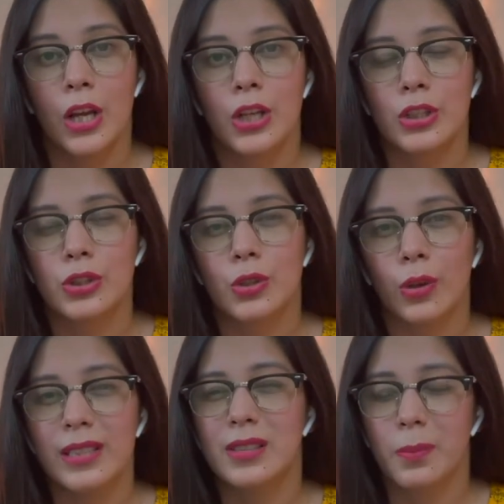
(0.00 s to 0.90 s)
So
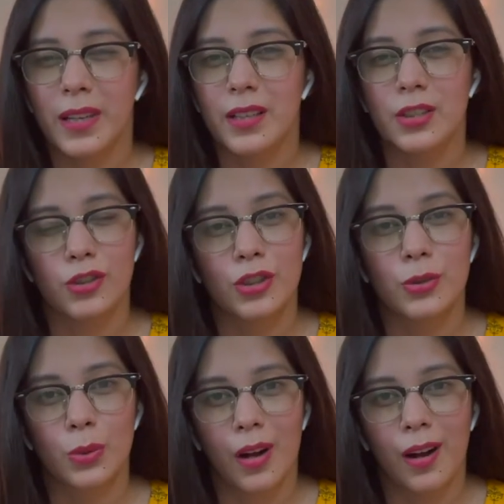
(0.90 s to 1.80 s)
it's better just to
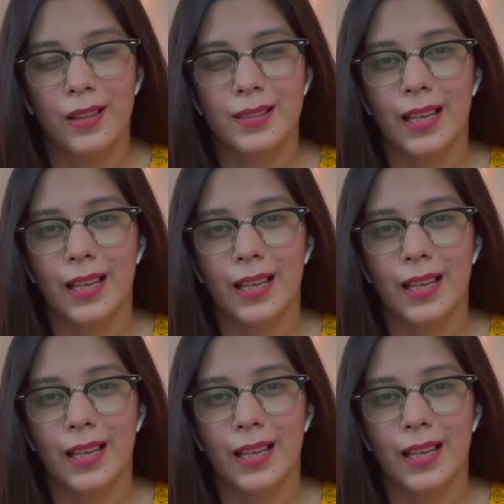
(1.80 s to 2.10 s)
ask.